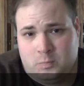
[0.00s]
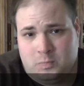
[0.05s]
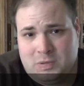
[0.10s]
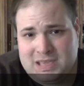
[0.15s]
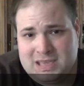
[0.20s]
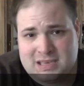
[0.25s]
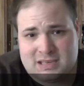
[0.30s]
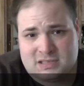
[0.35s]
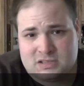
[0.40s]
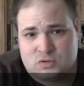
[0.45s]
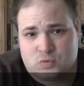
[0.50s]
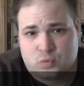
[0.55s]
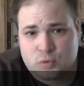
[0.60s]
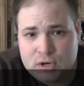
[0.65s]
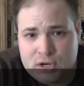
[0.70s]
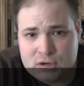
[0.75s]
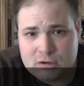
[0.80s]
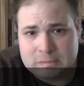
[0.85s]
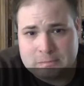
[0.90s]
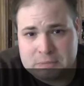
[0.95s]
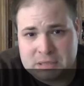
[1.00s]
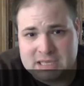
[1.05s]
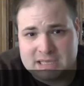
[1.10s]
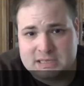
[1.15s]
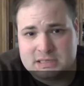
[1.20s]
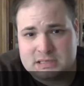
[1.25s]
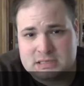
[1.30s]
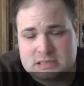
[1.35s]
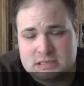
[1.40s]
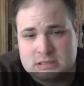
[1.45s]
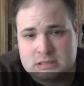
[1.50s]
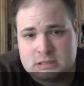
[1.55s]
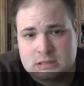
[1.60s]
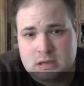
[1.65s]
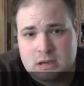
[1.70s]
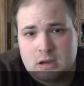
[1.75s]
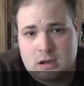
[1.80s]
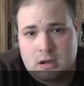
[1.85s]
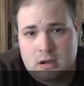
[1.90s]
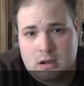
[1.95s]
because real peace
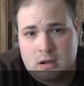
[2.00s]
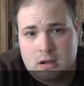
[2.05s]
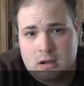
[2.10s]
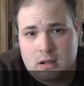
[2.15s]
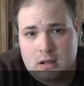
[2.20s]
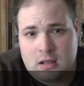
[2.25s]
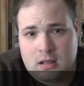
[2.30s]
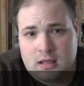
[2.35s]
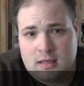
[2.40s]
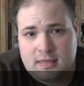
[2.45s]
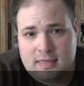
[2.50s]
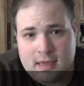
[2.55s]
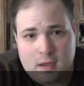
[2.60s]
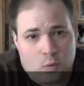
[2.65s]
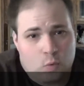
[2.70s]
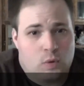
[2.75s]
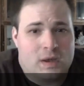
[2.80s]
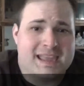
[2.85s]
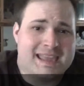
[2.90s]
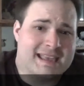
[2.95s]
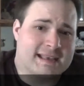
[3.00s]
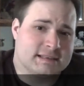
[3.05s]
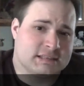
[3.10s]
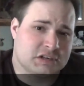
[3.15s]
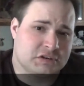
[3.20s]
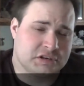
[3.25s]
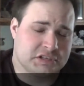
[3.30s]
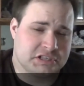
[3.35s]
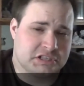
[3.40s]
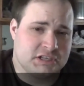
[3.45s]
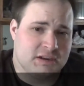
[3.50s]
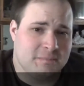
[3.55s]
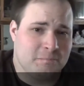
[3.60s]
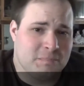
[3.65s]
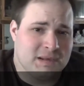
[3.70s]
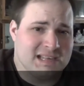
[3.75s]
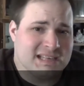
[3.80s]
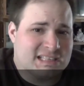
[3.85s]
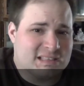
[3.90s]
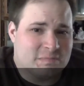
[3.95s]
that we as Christian
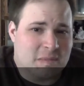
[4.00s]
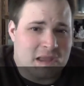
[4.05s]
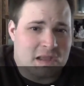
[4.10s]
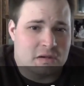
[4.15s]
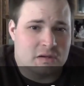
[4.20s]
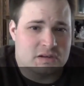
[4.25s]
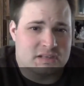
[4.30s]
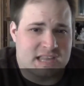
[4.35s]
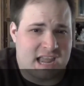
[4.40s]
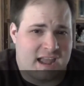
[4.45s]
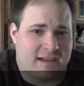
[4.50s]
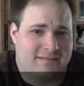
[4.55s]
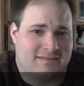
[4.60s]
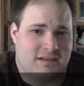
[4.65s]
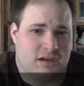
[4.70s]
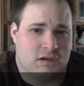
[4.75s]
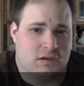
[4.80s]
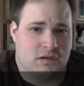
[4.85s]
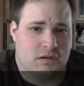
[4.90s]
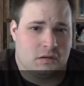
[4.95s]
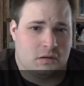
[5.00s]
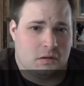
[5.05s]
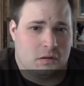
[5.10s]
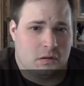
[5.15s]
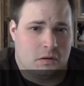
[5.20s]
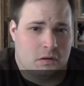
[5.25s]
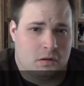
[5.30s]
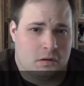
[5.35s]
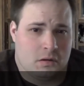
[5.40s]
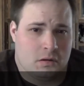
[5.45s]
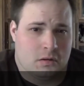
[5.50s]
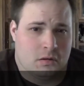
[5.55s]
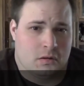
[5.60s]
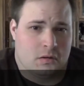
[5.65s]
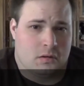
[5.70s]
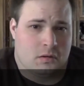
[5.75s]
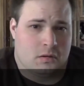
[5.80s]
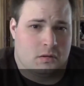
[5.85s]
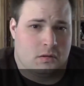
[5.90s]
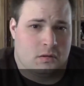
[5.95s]
peacemakers have to do
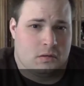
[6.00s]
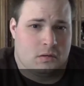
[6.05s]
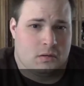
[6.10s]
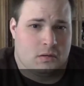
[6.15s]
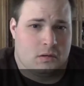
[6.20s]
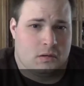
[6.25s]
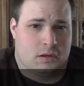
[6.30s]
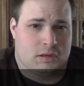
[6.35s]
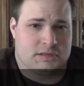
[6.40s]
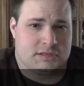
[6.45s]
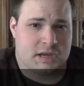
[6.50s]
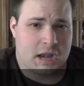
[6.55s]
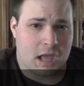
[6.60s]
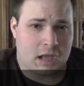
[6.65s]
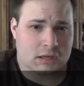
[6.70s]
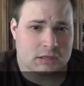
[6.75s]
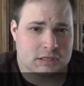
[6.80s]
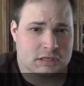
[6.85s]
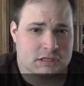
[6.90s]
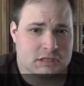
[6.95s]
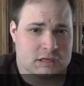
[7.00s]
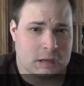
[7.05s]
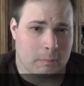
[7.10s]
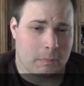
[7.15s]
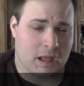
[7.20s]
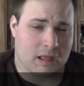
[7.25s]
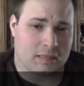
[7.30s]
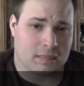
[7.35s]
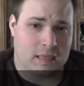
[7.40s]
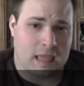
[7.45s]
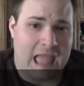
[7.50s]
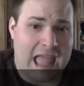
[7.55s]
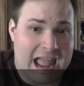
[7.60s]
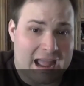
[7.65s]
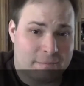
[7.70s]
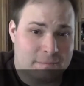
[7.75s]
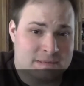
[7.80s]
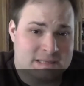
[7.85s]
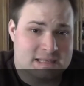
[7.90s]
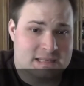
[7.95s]
is not just about the
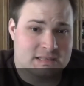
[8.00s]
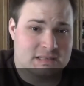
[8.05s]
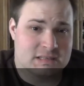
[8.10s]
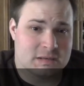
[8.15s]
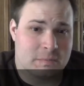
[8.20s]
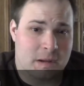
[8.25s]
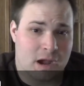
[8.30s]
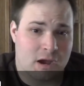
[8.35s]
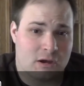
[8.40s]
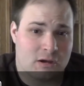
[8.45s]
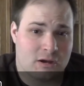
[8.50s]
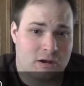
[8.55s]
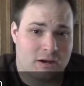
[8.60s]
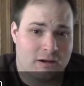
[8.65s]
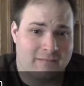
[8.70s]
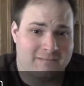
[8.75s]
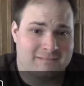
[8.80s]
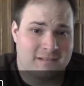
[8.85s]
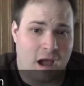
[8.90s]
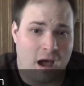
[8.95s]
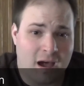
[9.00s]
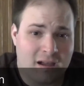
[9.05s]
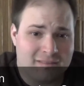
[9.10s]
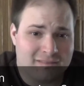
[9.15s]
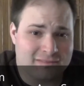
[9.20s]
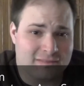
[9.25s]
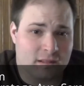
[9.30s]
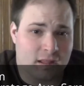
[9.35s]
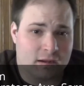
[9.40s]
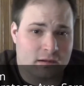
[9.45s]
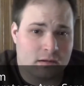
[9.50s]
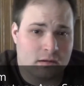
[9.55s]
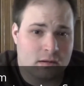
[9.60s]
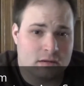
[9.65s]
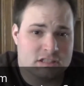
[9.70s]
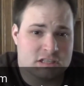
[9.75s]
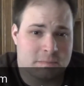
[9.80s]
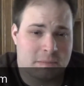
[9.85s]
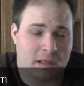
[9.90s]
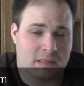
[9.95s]
absence of conflict.
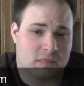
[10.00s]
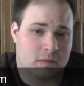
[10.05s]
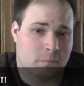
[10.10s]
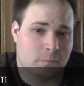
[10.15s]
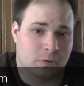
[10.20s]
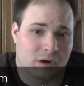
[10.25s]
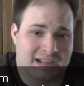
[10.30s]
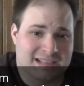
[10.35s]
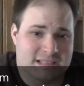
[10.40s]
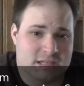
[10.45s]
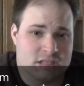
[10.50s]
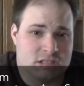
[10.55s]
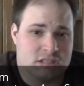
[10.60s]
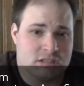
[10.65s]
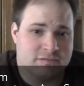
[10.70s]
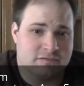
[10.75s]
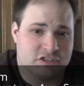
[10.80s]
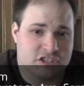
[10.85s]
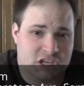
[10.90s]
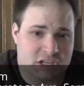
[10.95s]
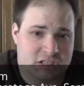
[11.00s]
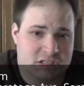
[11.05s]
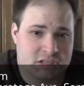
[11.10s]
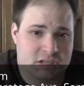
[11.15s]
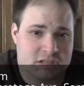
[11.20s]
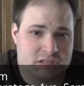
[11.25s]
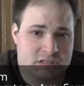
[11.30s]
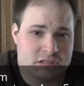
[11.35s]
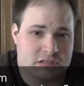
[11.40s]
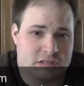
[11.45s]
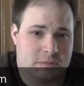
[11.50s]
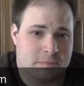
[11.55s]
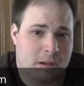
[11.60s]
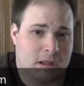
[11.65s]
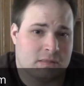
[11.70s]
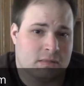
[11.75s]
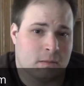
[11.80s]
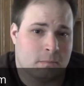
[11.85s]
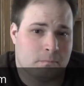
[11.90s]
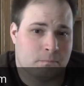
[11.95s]
It's about the presence of justice. It's
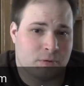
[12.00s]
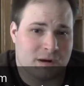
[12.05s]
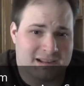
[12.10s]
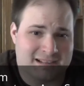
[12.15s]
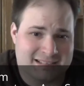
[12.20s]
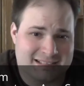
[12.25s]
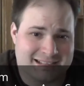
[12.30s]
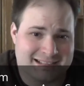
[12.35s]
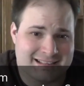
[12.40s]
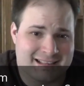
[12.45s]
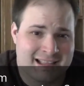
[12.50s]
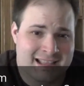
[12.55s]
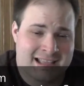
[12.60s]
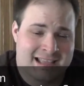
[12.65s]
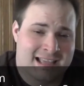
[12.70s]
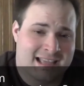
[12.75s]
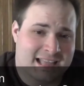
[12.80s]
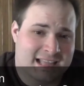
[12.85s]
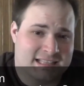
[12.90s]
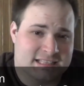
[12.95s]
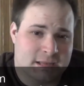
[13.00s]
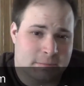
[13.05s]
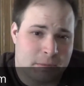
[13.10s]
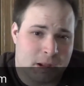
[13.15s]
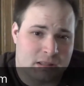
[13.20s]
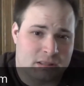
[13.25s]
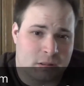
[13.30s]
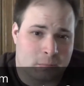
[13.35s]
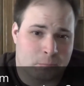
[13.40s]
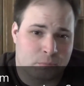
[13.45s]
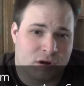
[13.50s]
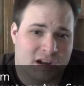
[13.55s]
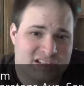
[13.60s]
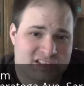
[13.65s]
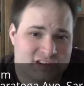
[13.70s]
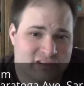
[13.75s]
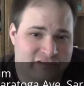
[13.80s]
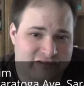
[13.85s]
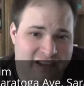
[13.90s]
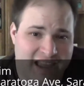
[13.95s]
about the
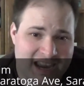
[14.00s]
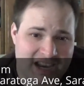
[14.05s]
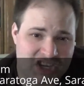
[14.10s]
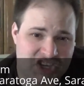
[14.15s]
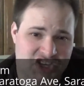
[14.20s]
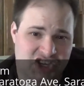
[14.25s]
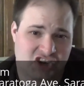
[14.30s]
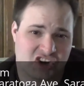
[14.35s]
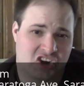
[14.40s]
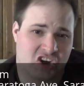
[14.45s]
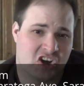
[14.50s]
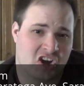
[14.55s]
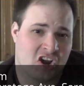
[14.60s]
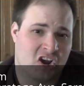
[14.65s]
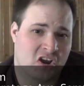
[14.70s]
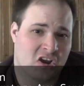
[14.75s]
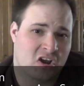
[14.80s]
preservation